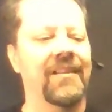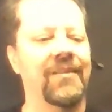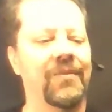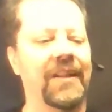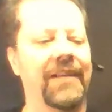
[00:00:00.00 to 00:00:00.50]

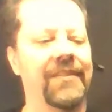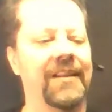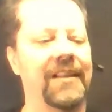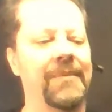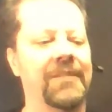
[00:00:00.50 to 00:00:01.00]
We'll have the
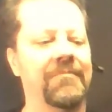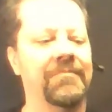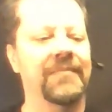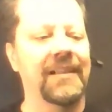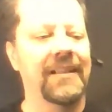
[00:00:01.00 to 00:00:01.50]
limit
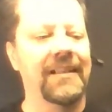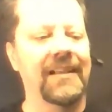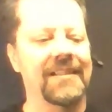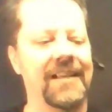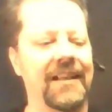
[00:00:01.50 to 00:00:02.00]

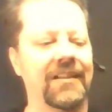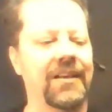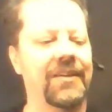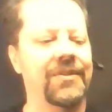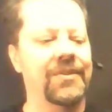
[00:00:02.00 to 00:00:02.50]
as L
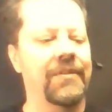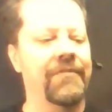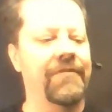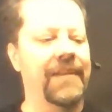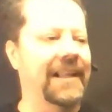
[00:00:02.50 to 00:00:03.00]
goes to
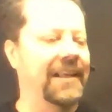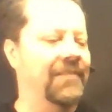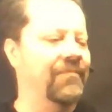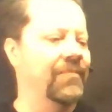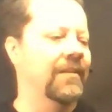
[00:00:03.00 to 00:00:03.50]
infinity,
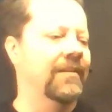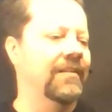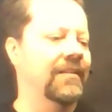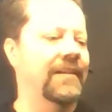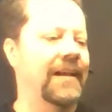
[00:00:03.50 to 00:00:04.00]

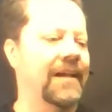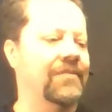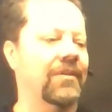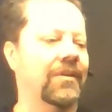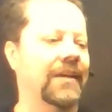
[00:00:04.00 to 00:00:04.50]
natural
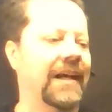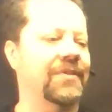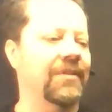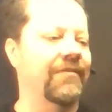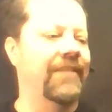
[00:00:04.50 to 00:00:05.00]
log
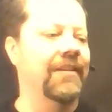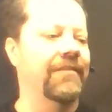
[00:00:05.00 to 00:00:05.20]
absolute value of